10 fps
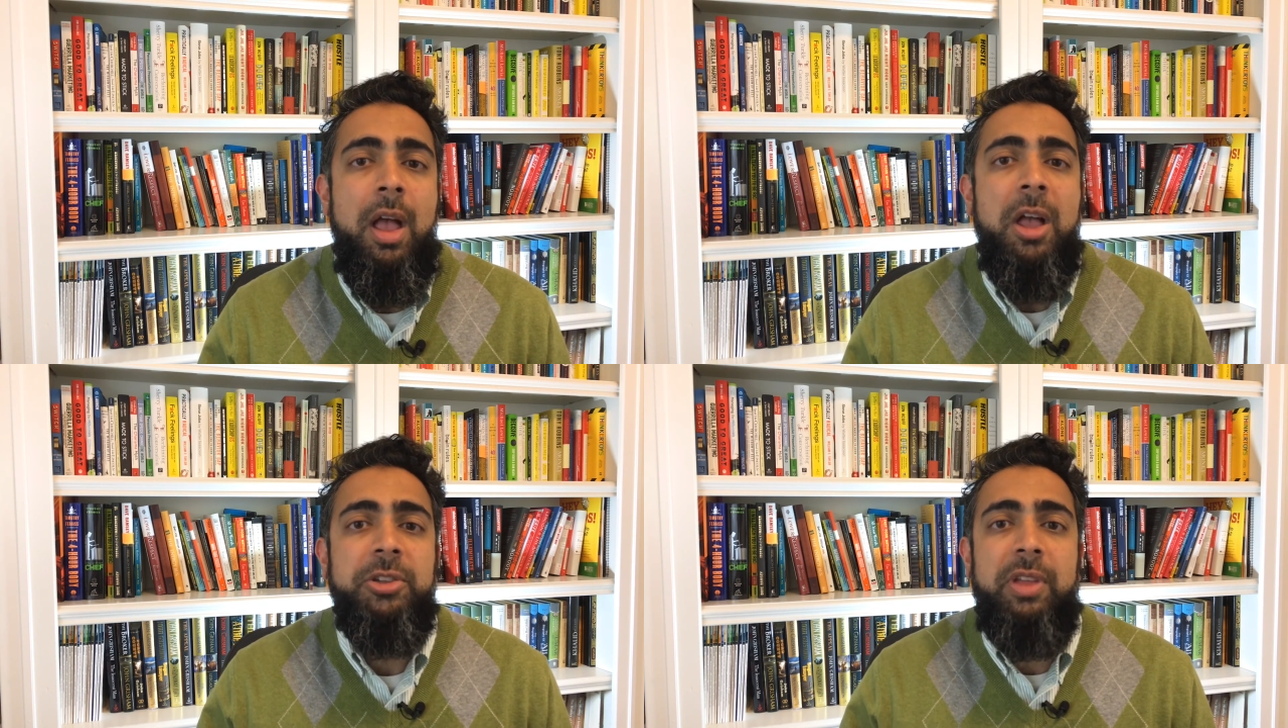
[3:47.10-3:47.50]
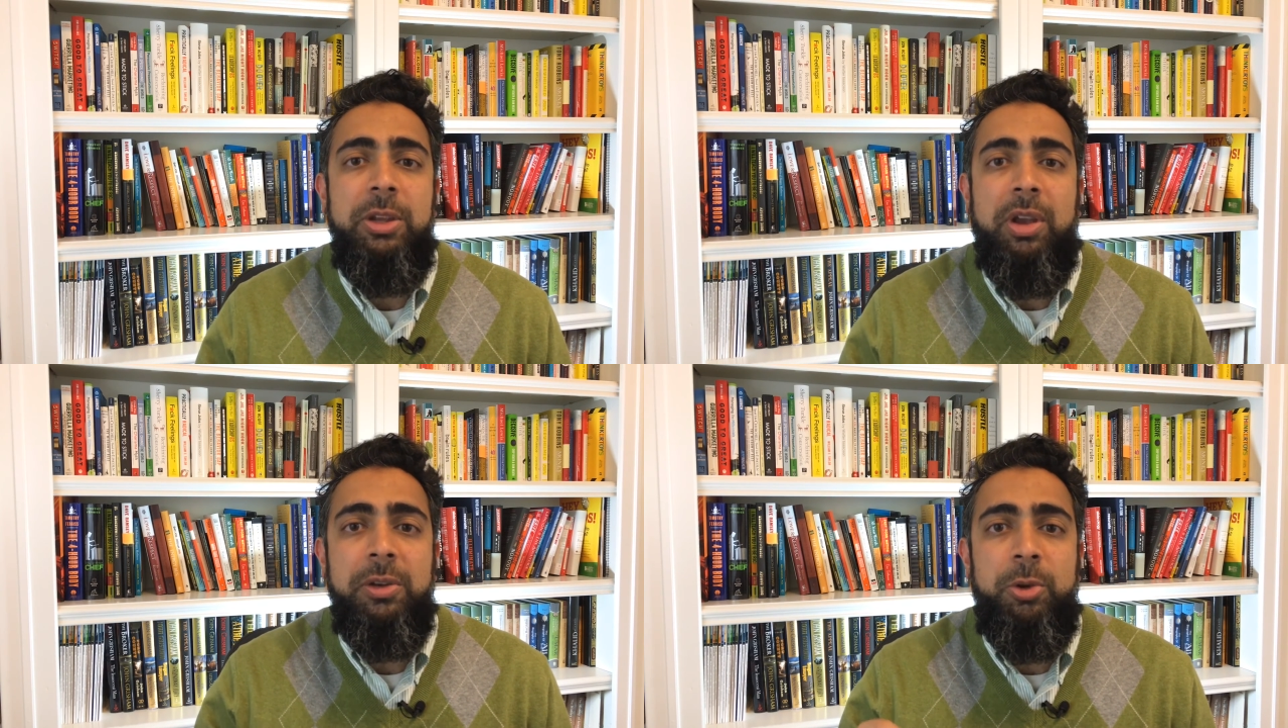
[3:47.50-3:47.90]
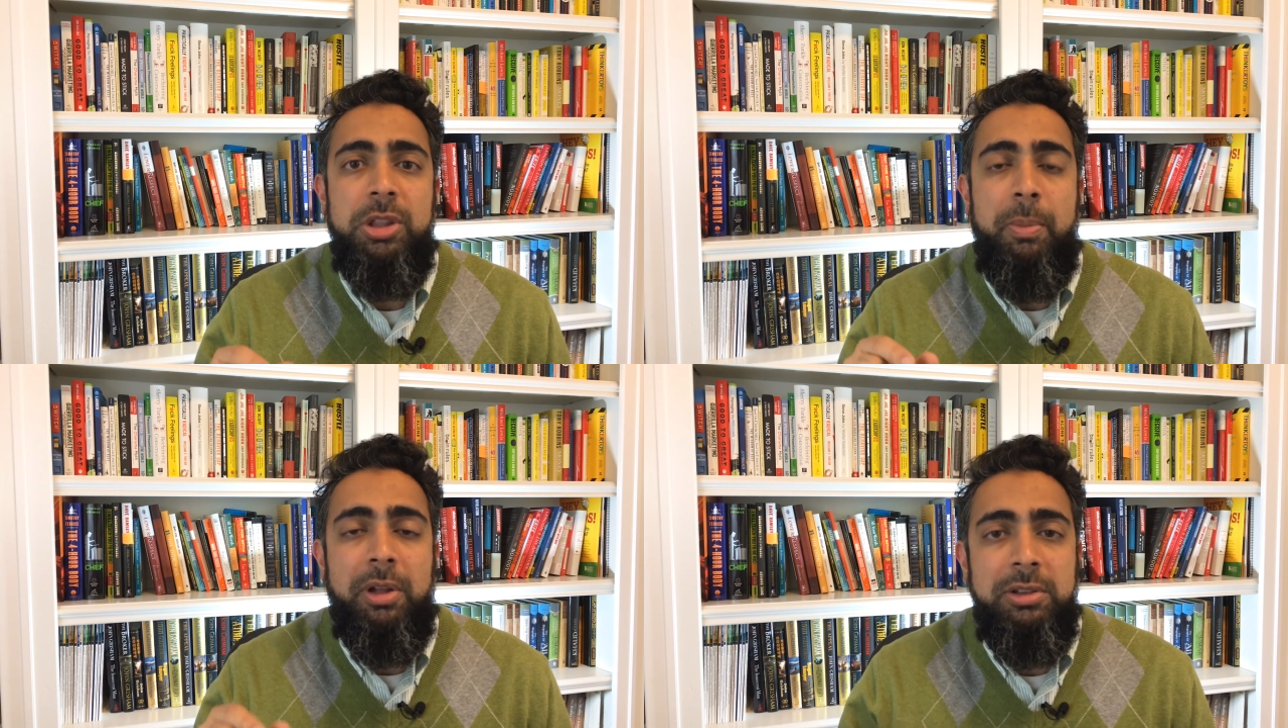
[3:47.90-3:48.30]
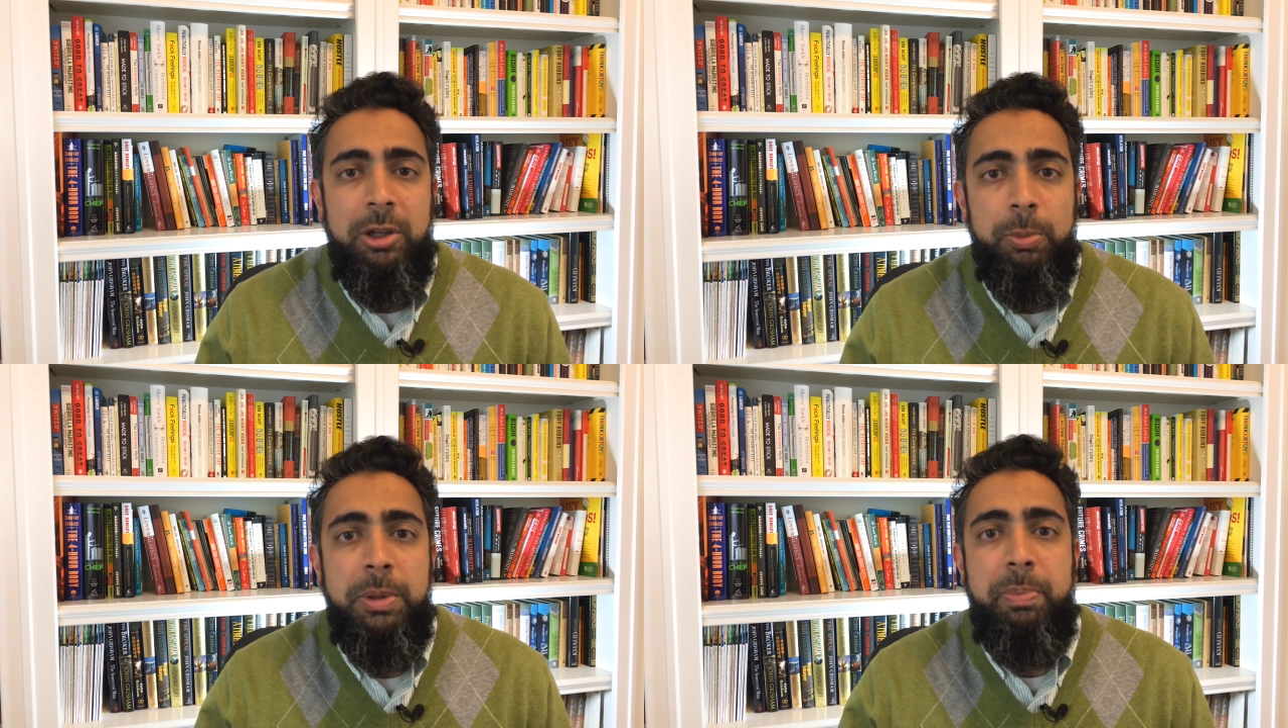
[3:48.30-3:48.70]
so that you can do them a
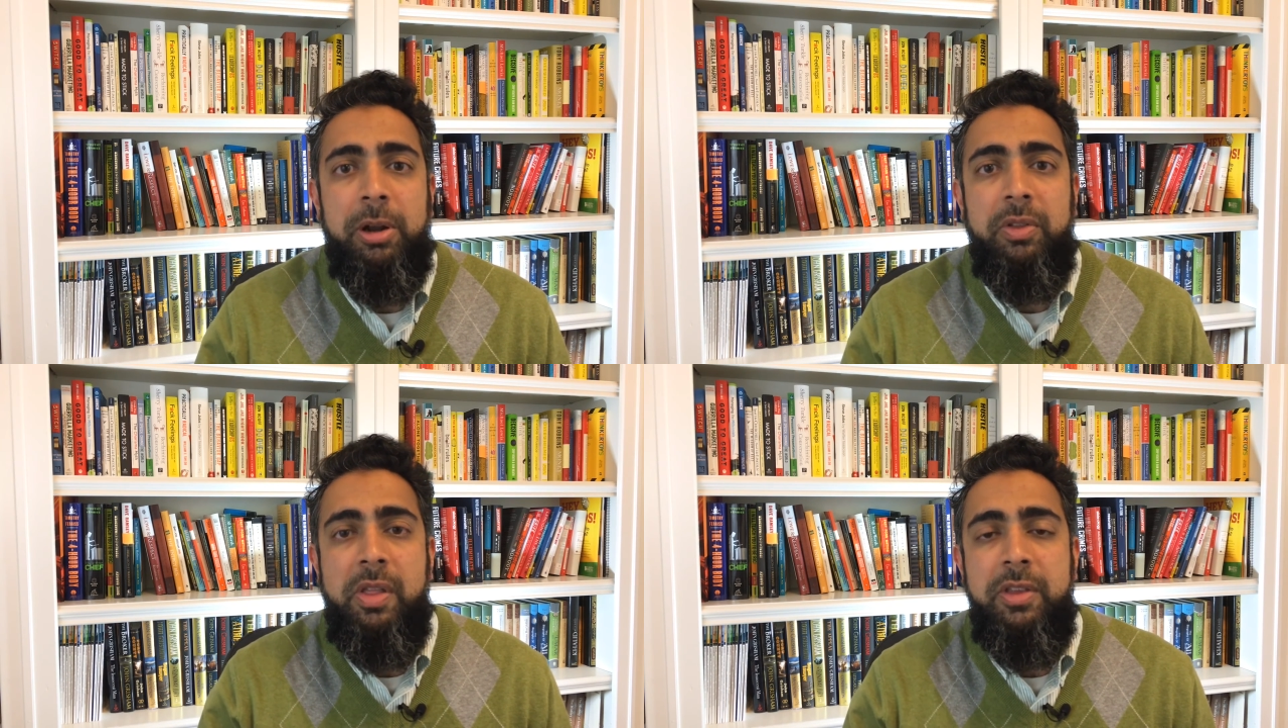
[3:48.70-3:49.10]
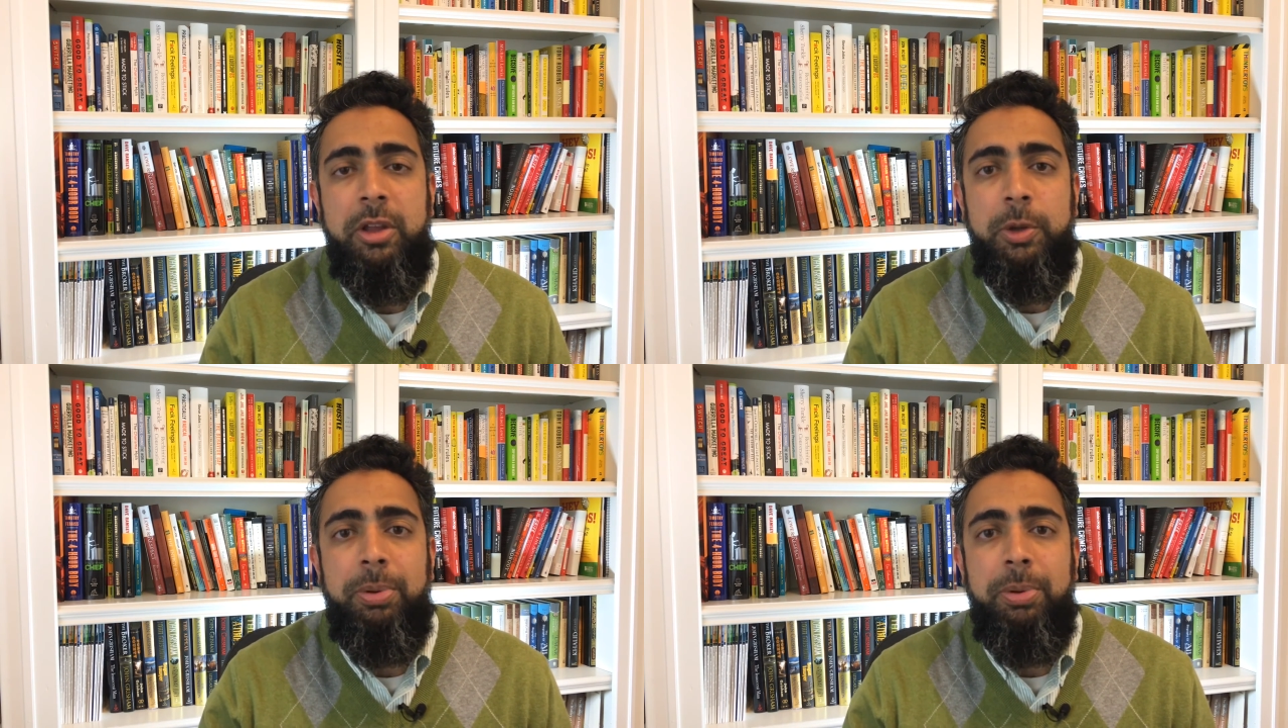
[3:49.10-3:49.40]
little bit better than the other